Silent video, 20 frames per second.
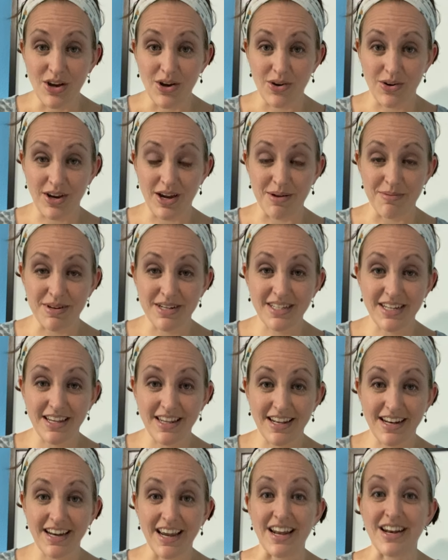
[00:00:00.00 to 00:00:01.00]
Okay, I'm going to say
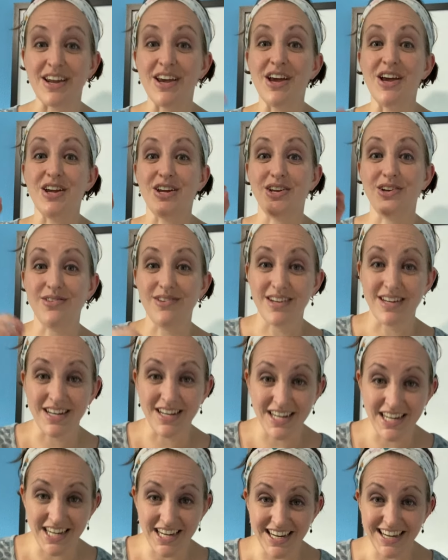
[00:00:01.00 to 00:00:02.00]
that again. You
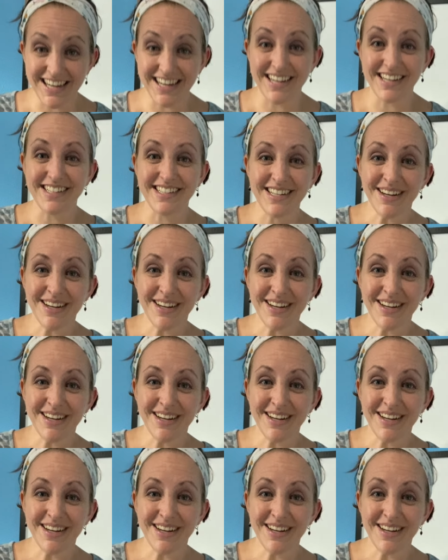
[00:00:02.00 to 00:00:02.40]
need